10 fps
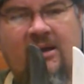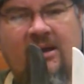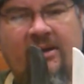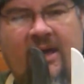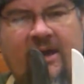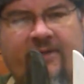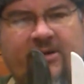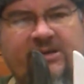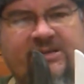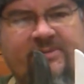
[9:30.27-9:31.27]
and a
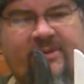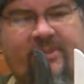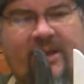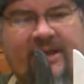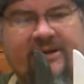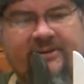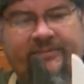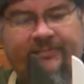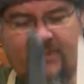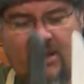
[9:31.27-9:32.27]
very similar blade.
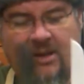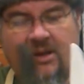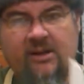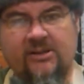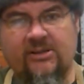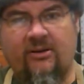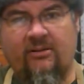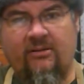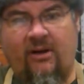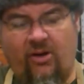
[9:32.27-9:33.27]

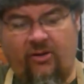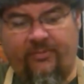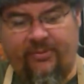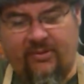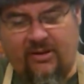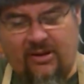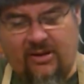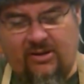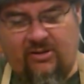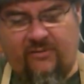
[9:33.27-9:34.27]
So I hope
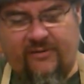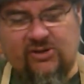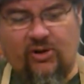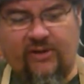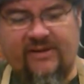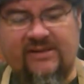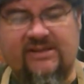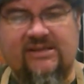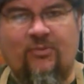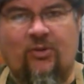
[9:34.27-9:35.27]
you've enjoyed this
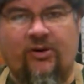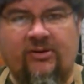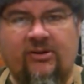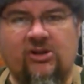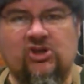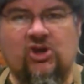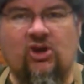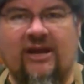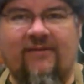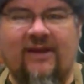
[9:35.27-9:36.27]
somewhat
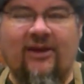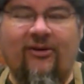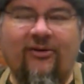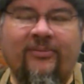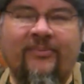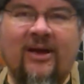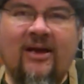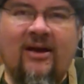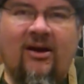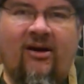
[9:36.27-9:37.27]
jerky video
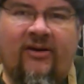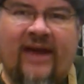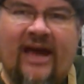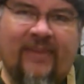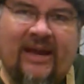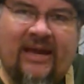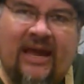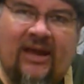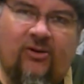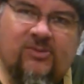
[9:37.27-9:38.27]
on how to make
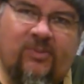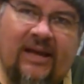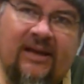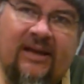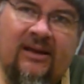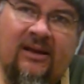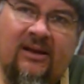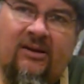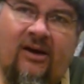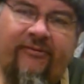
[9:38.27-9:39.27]
a cosplay
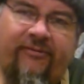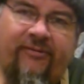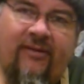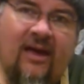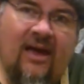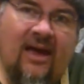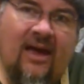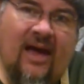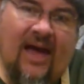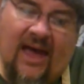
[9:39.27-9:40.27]
knife,
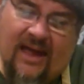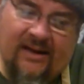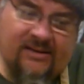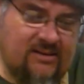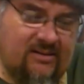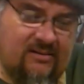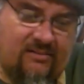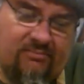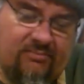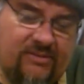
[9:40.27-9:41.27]
and
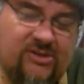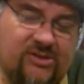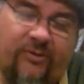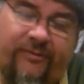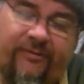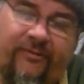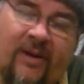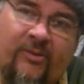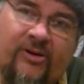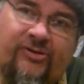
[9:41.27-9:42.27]
this is Wolf from
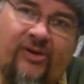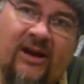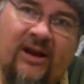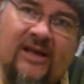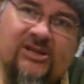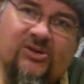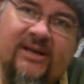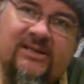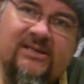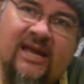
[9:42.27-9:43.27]
Armoury-Terrain, as
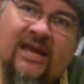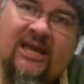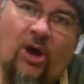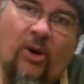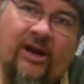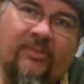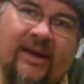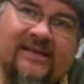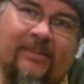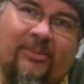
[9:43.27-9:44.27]
always, saying go out and
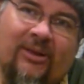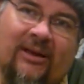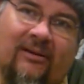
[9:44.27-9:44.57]
make something.